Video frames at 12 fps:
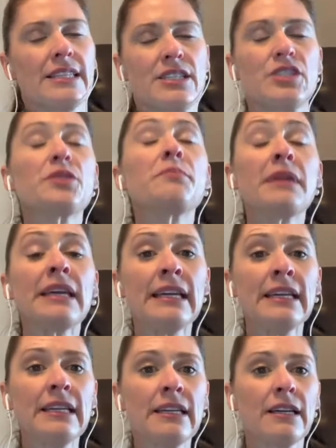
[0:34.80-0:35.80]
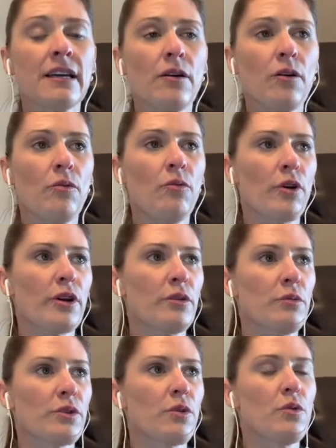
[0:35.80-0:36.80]
To me,
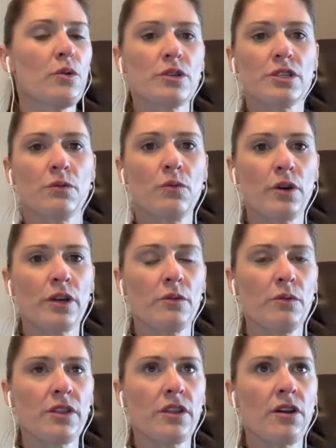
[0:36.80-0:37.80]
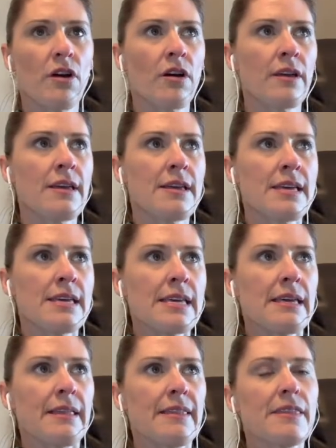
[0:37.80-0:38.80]
working with a horse and working with a dog,
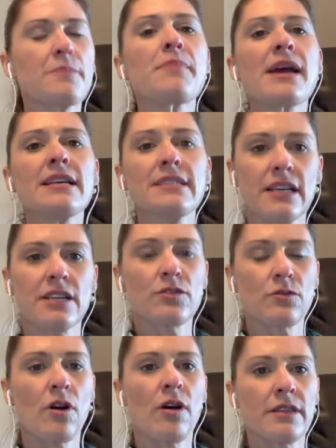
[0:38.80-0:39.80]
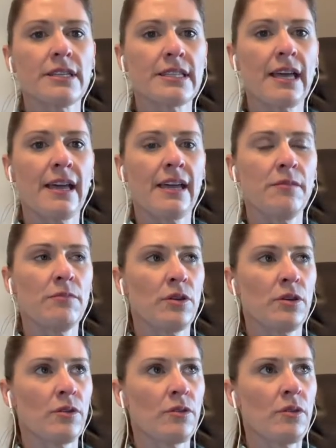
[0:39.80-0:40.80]
the basics are all the same.
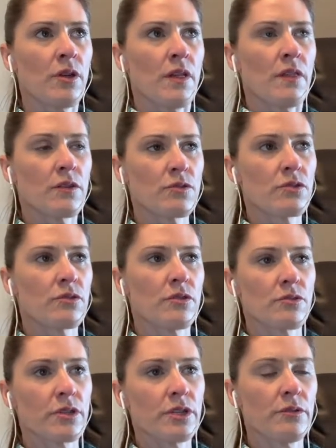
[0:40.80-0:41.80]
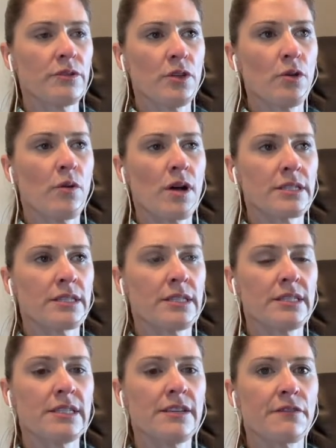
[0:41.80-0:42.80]
There's little
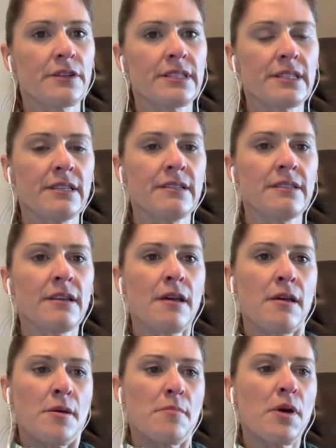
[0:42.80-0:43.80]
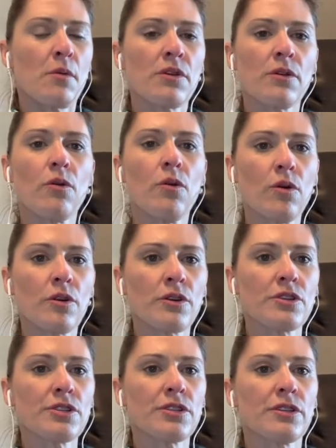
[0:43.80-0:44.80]
nuances, differences, but with a
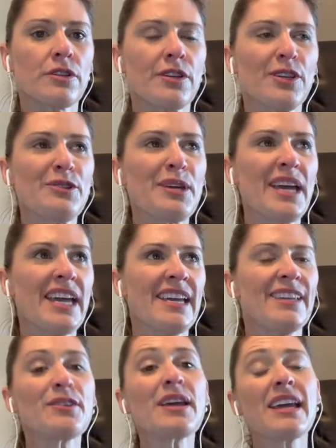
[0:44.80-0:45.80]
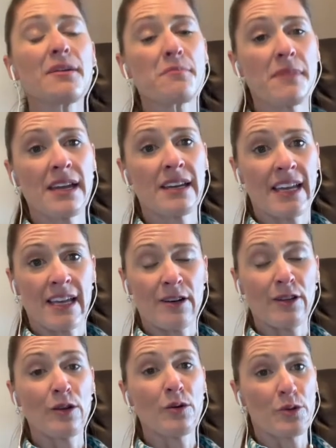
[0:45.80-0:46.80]
horse, you can't
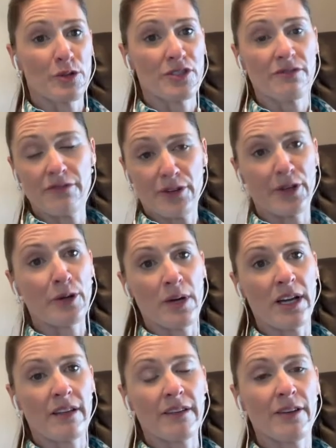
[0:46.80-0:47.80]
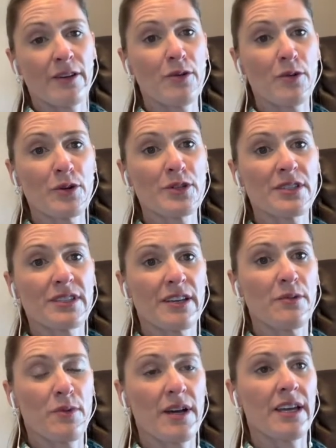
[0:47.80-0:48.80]
manhandle a horse very well. A horse is
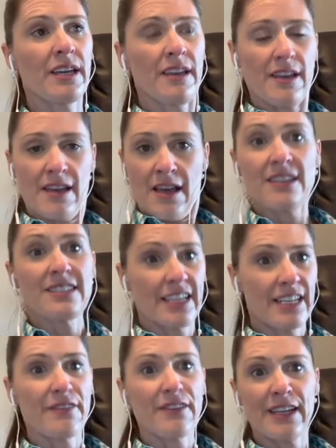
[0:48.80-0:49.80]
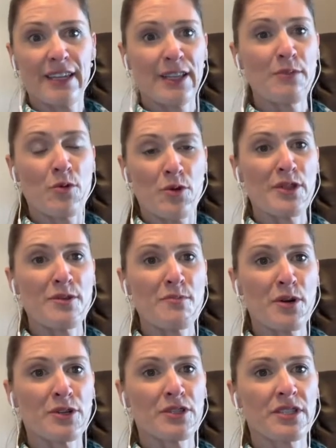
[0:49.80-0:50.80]
going to weigh significantly more than a
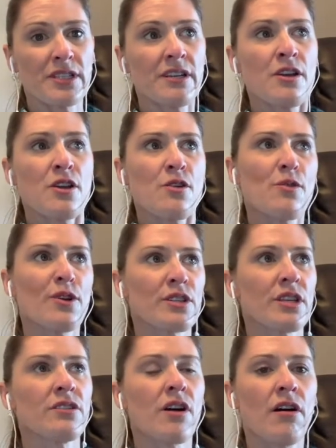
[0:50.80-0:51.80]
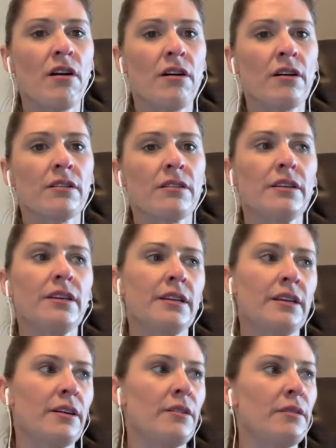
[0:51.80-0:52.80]
person. Whereas a dog,
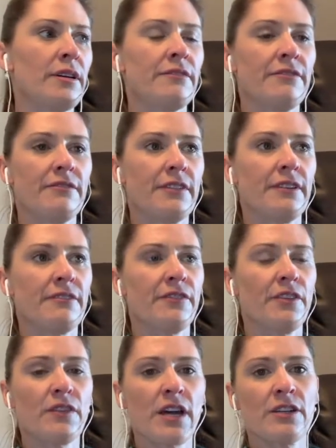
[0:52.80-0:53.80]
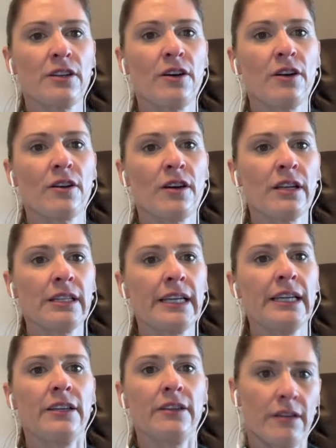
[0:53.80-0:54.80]
if you've got a dog on a
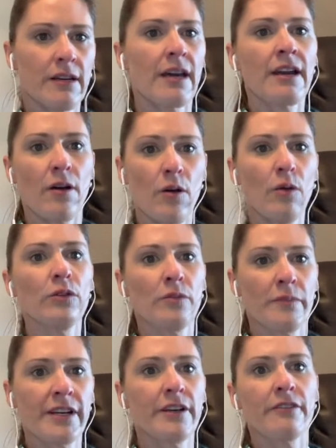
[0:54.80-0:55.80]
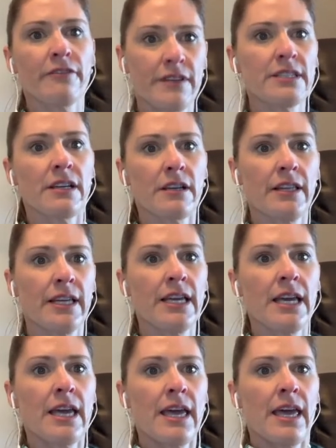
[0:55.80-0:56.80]
lead, you can kind of hold them there
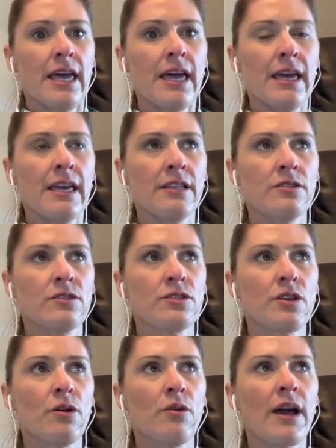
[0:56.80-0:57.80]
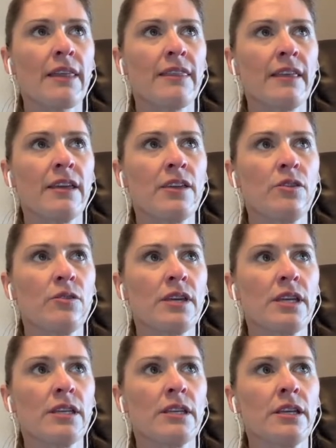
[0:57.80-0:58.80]
physically. And so I think you
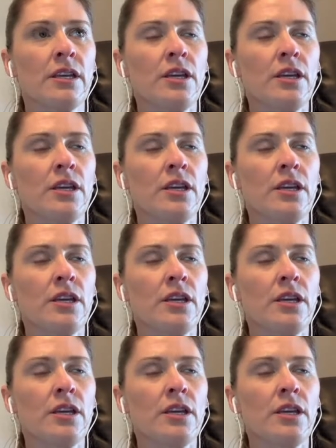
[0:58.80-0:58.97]
can